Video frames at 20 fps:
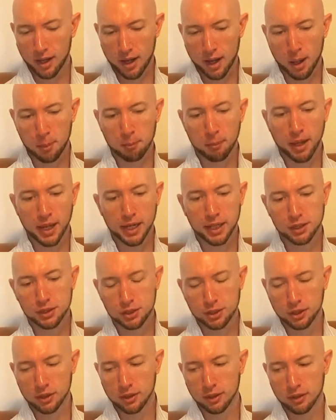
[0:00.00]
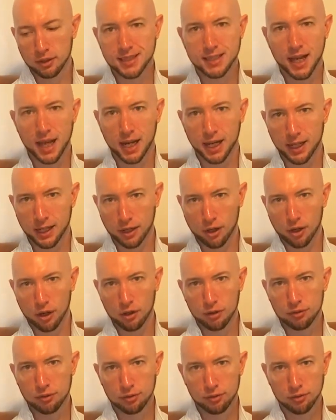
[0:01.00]
a manager telling
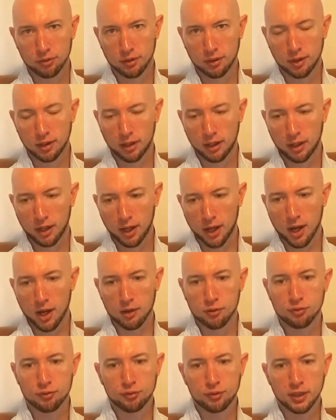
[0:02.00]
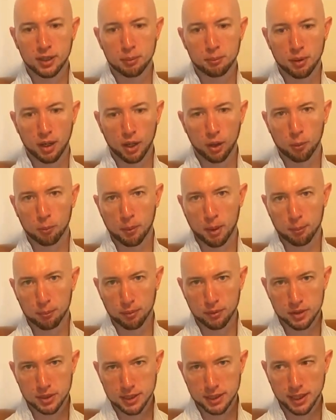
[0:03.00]
off a female
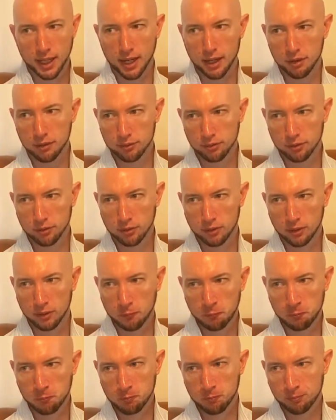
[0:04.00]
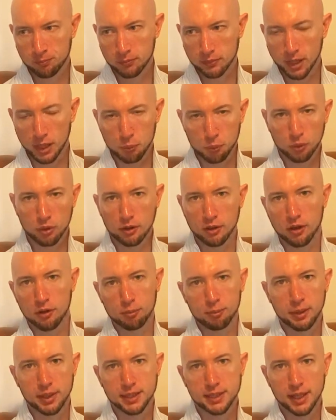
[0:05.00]
member of staff, it wouldn't have
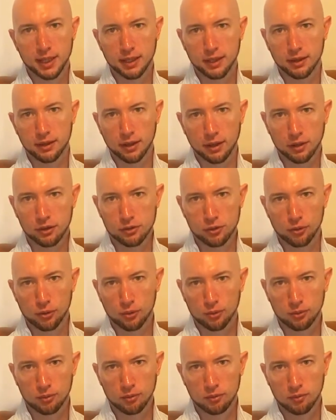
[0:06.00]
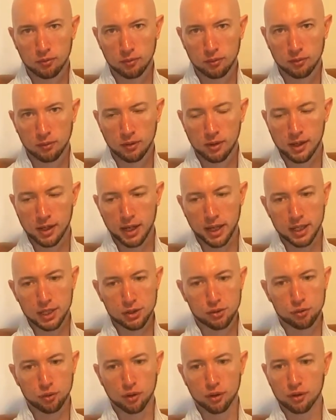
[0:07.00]
meant anything at all.
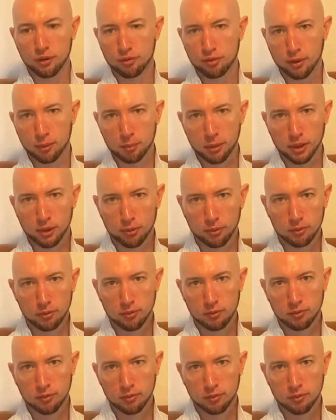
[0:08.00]
It's run of the mill.